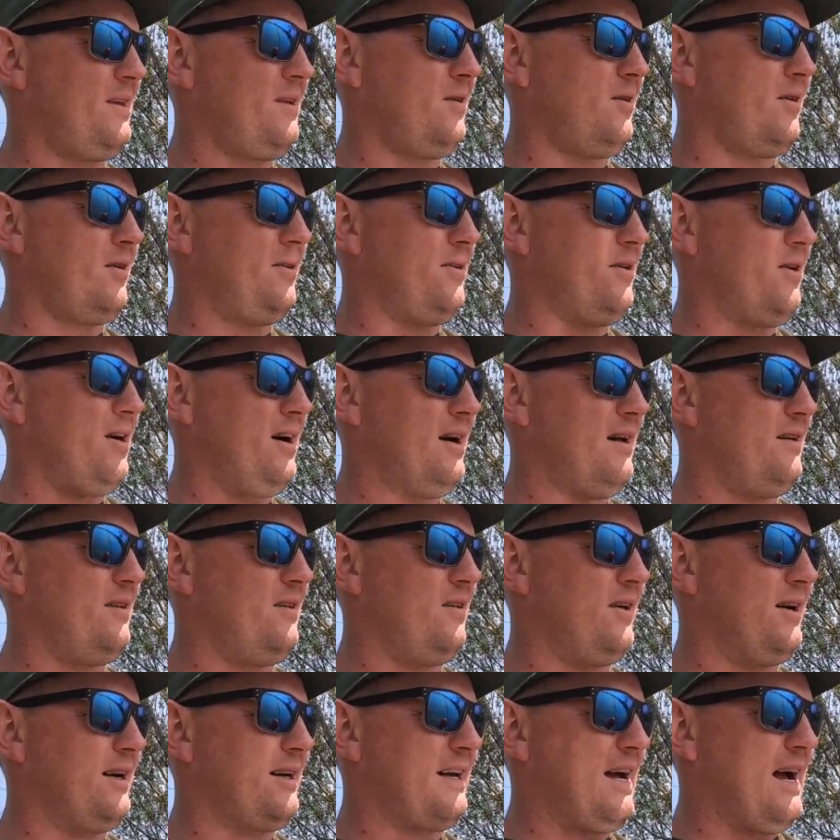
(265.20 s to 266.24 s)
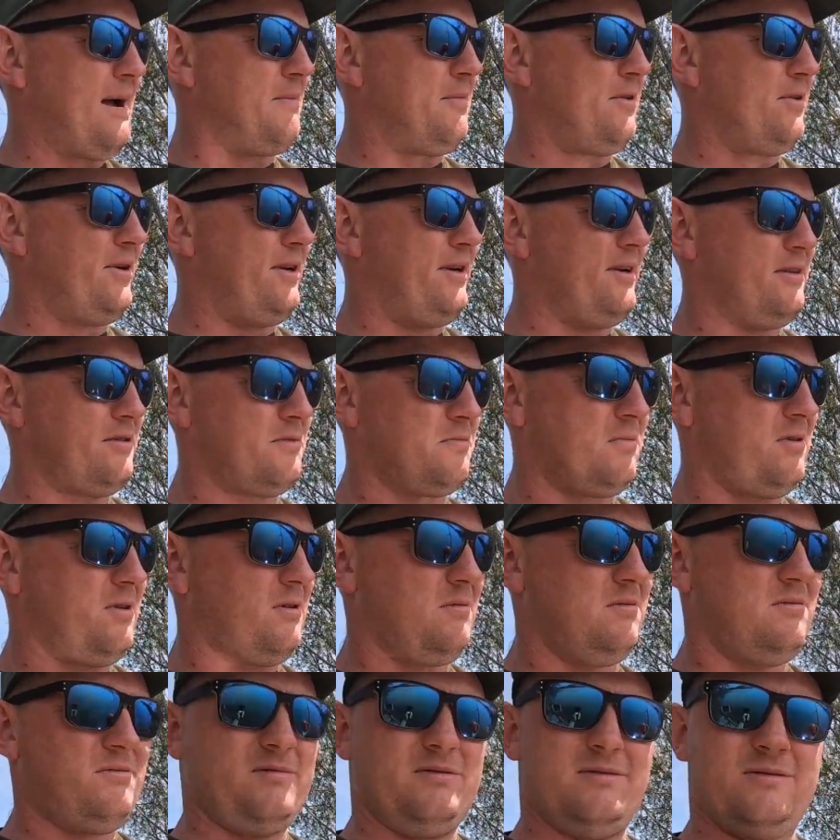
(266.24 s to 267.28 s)
Got a night cap on it as
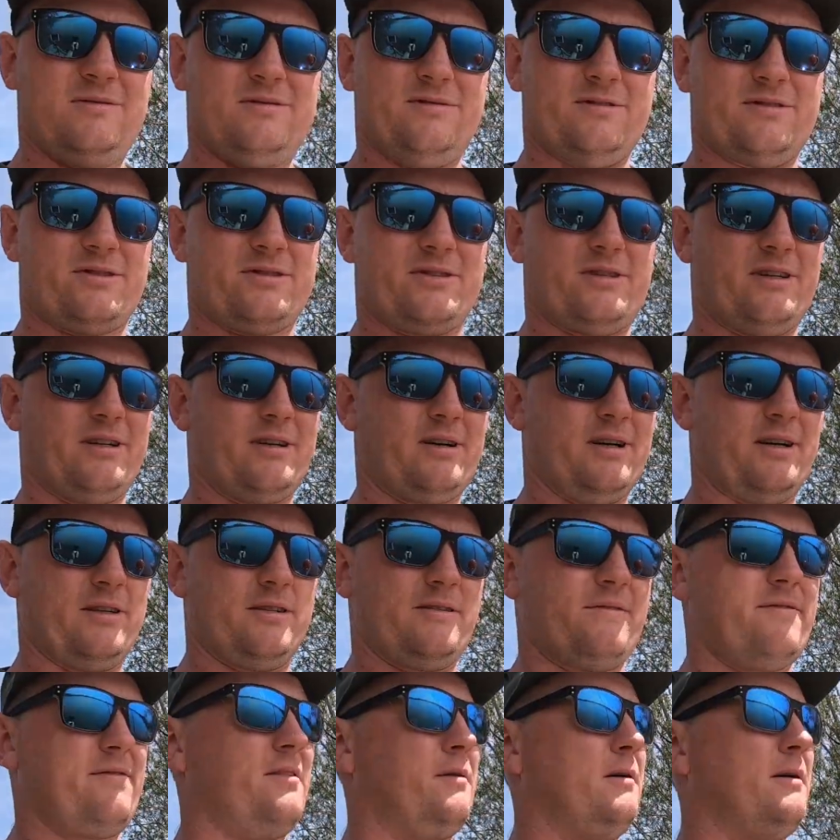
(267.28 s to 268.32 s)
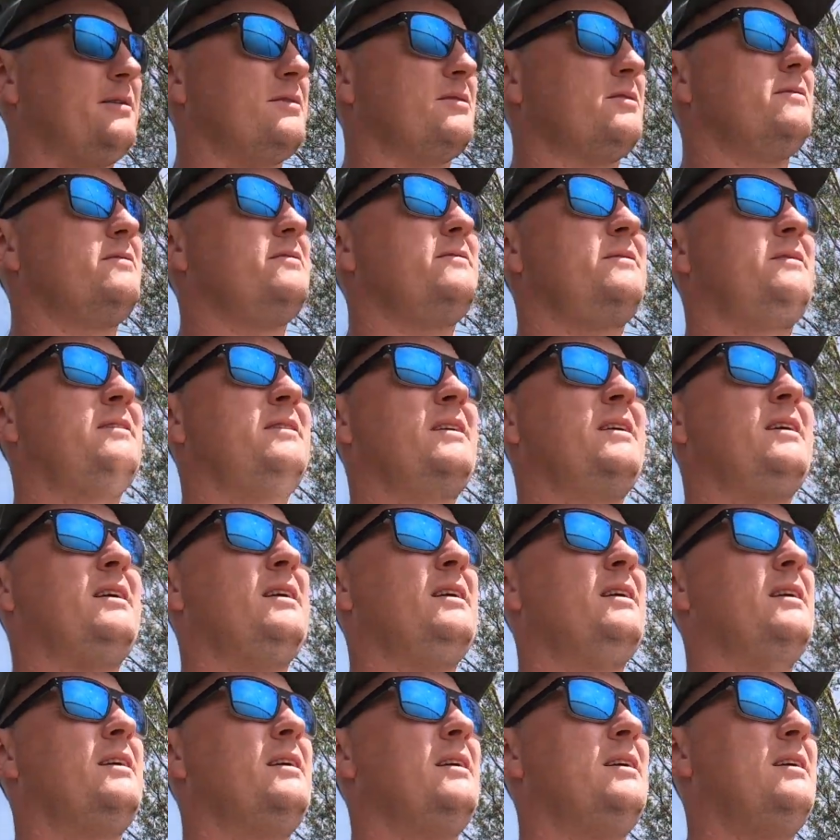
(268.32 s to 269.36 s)
well, just in case it flies off.
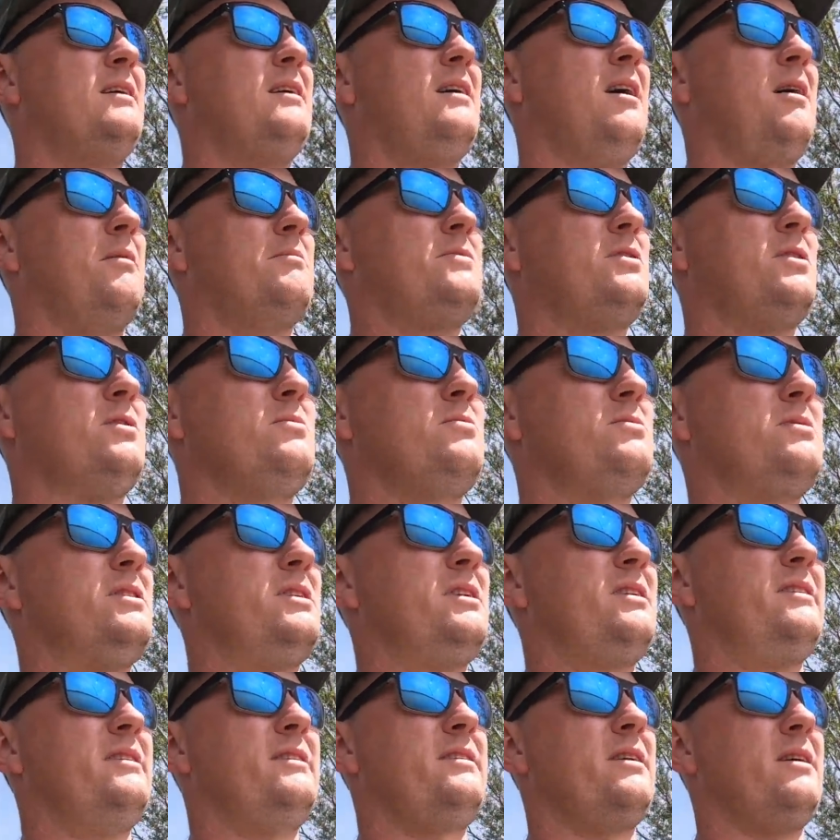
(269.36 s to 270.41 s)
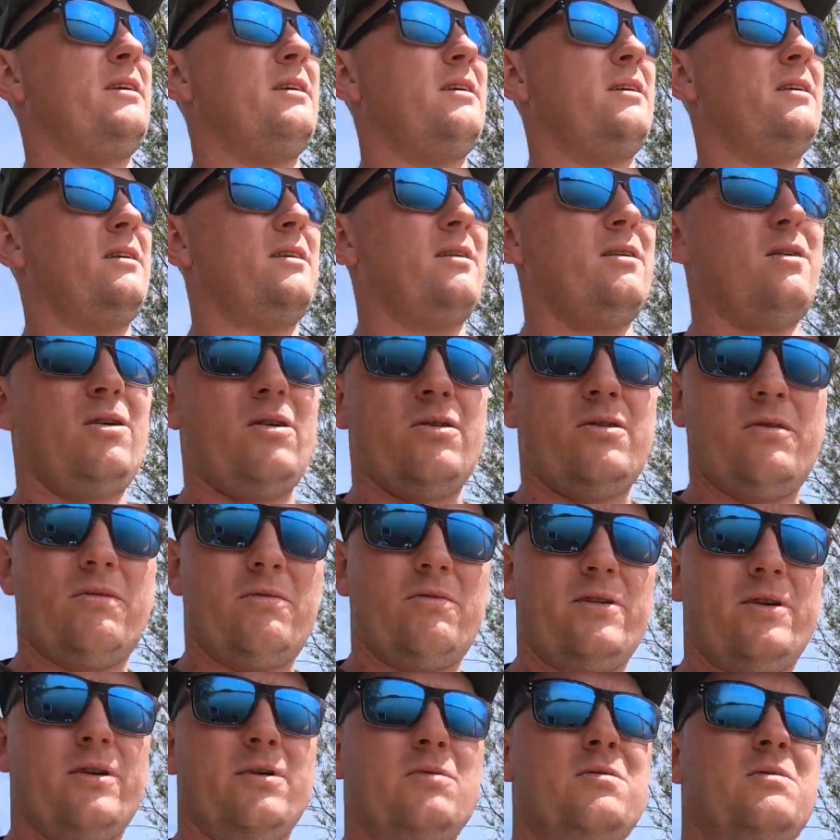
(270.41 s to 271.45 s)
I'm using on the
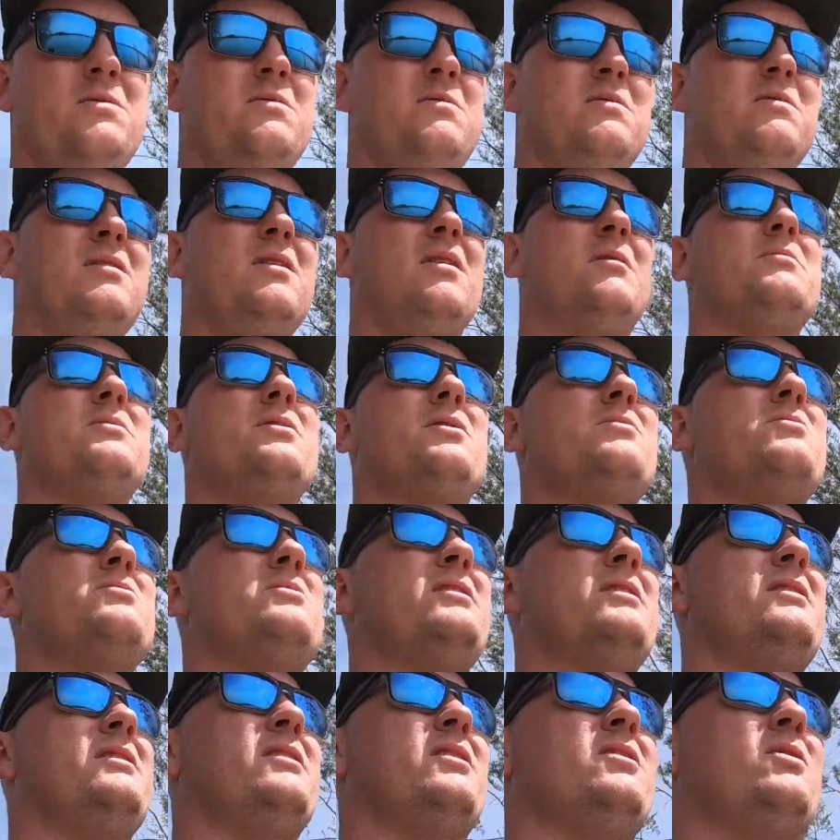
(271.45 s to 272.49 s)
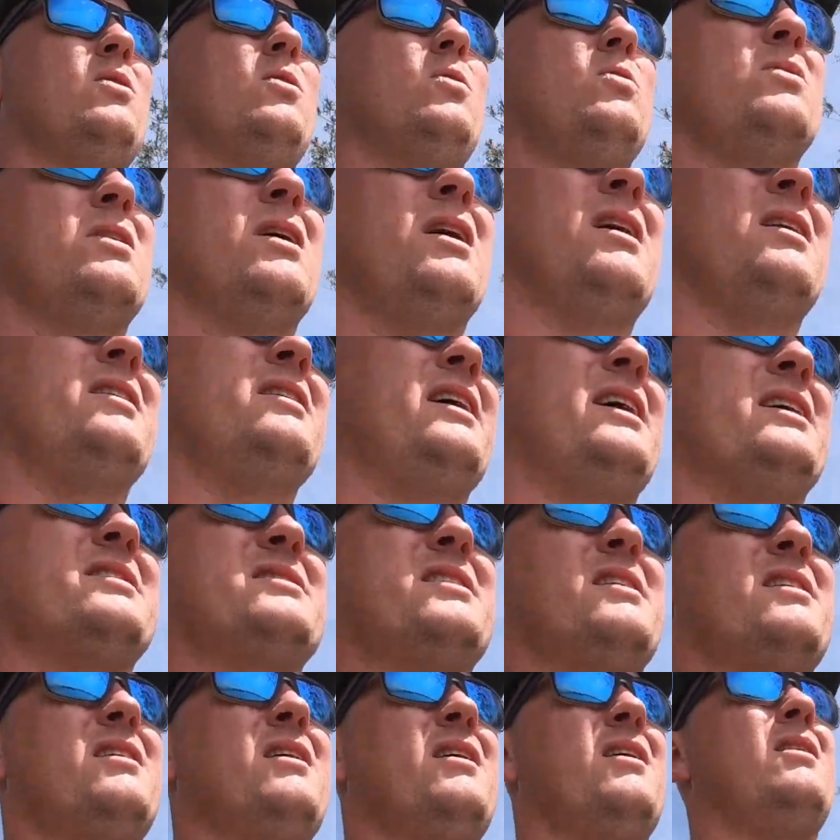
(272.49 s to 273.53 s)
reel, I'm using the Carp
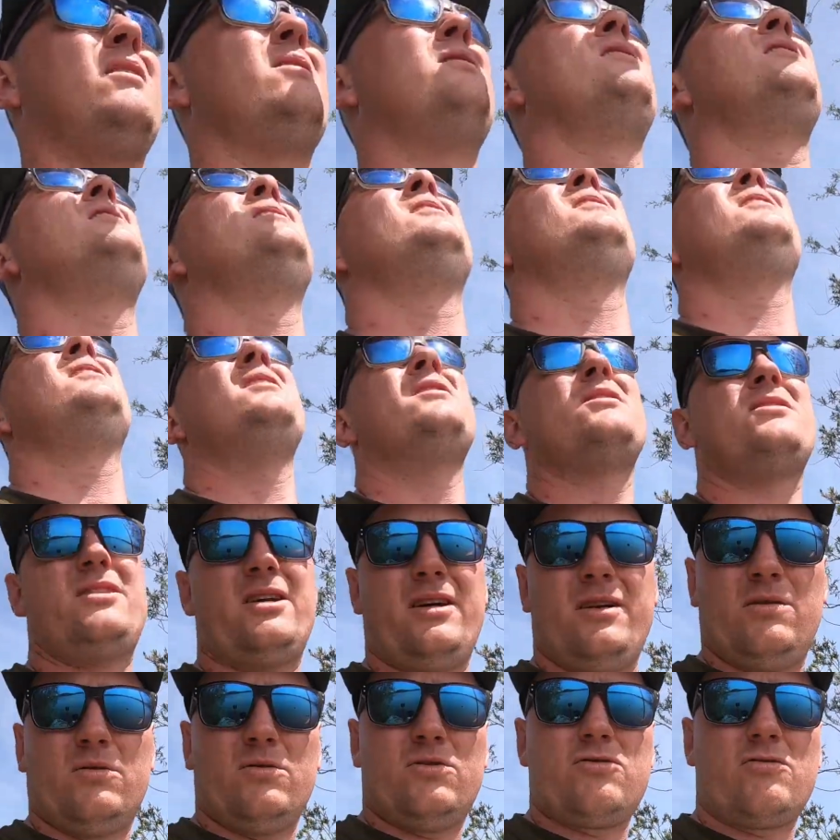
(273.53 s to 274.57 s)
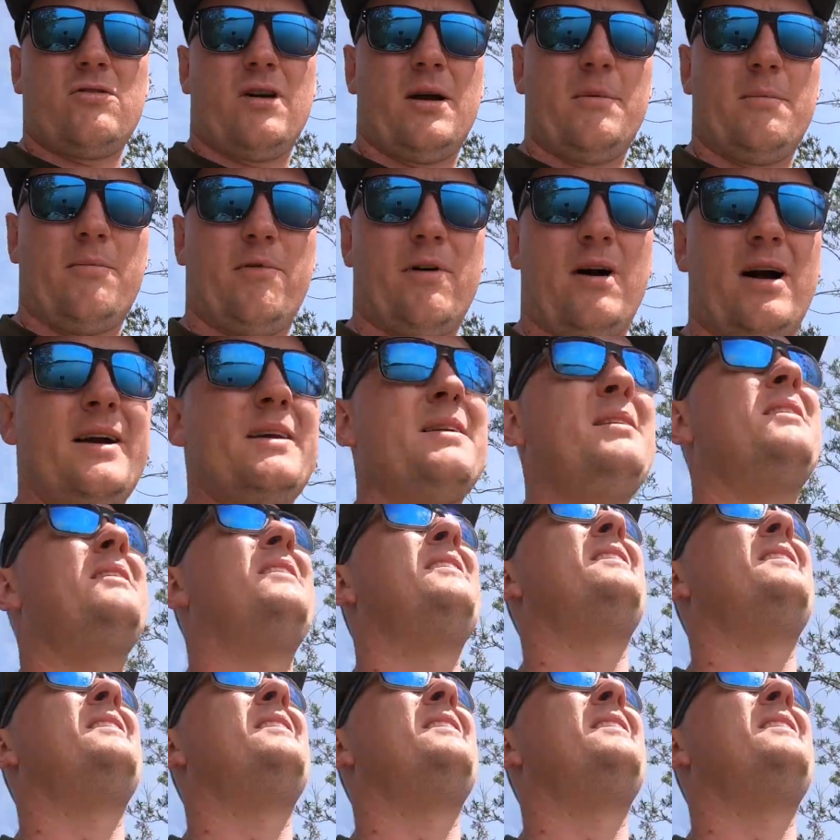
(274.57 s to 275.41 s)
SLR single strain braid.